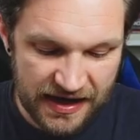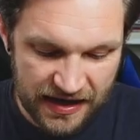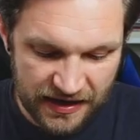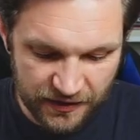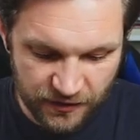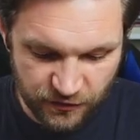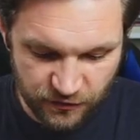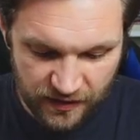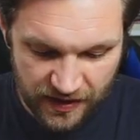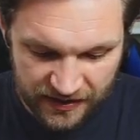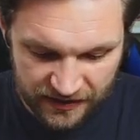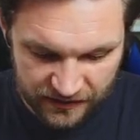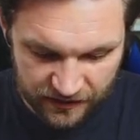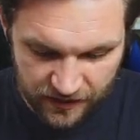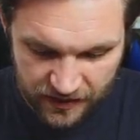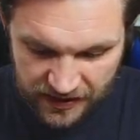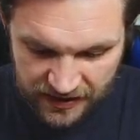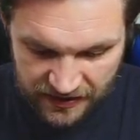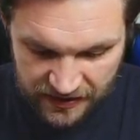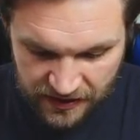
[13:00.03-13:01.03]
and the
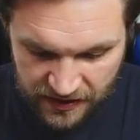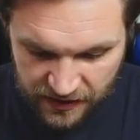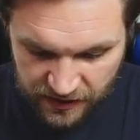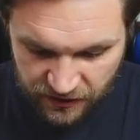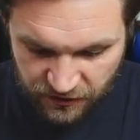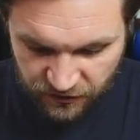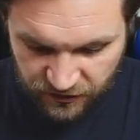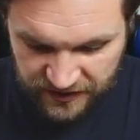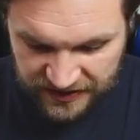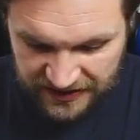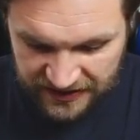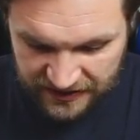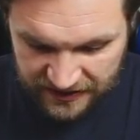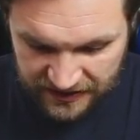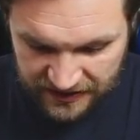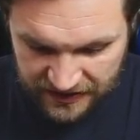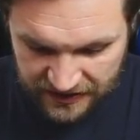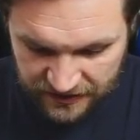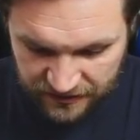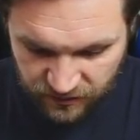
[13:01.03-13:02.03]
Dragonite.
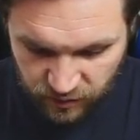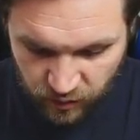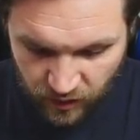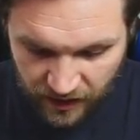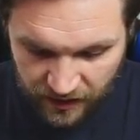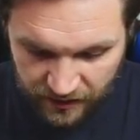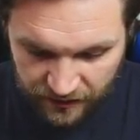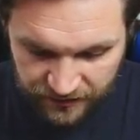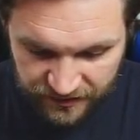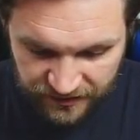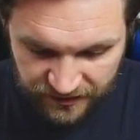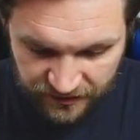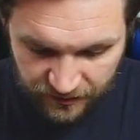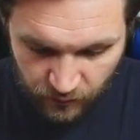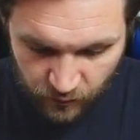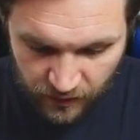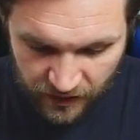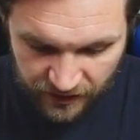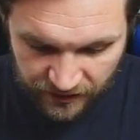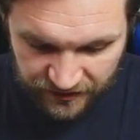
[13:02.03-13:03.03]
Dratini is
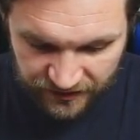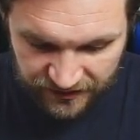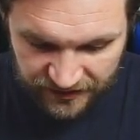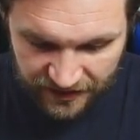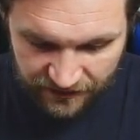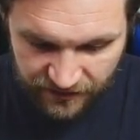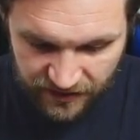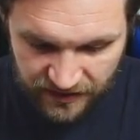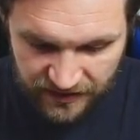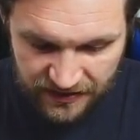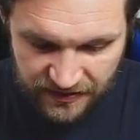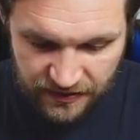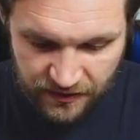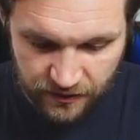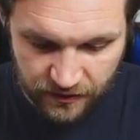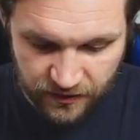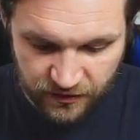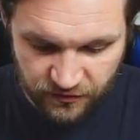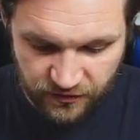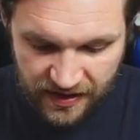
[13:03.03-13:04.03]
107, then you've
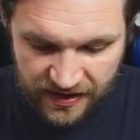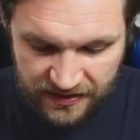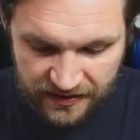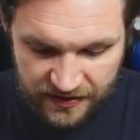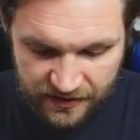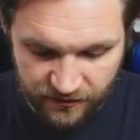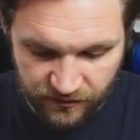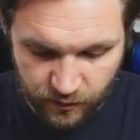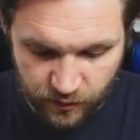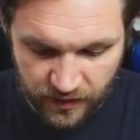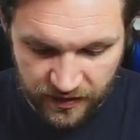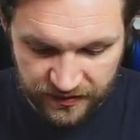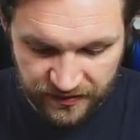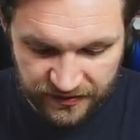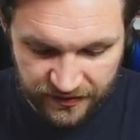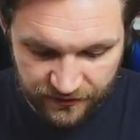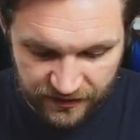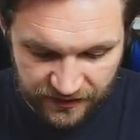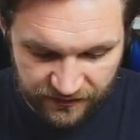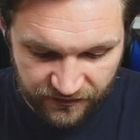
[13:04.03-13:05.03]
got the Dragonair of
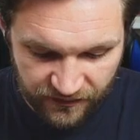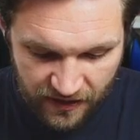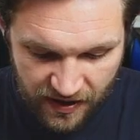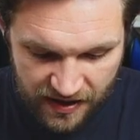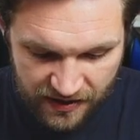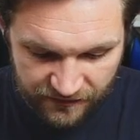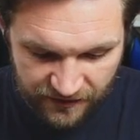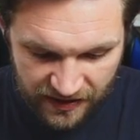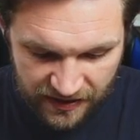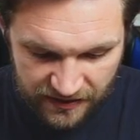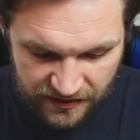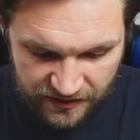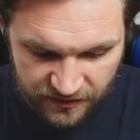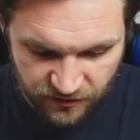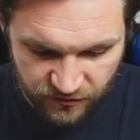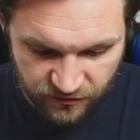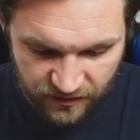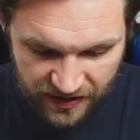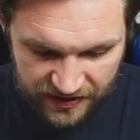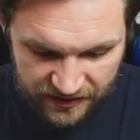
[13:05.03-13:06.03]
175, and the
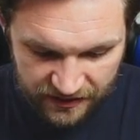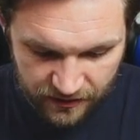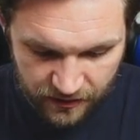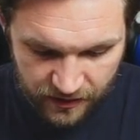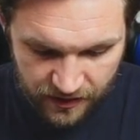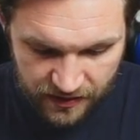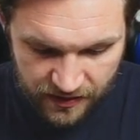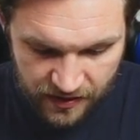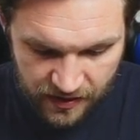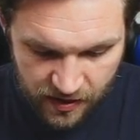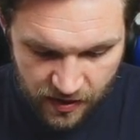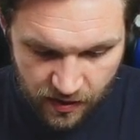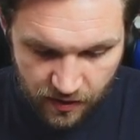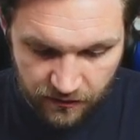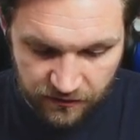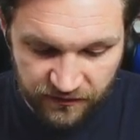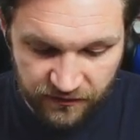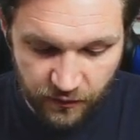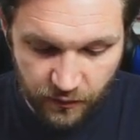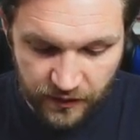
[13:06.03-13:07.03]
Dragonite of
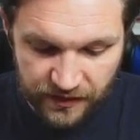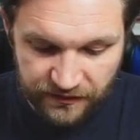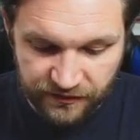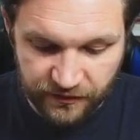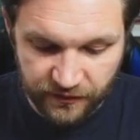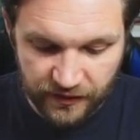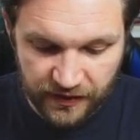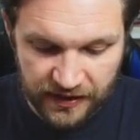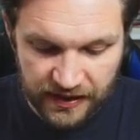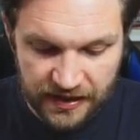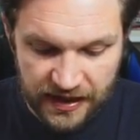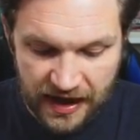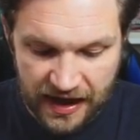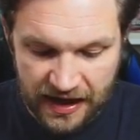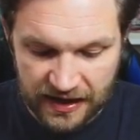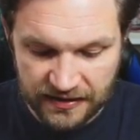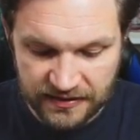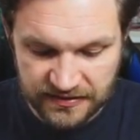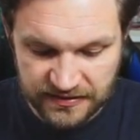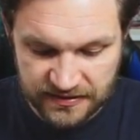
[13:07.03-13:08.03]
43.
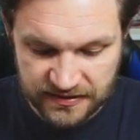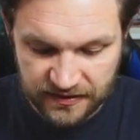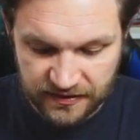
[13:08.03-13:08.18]
And,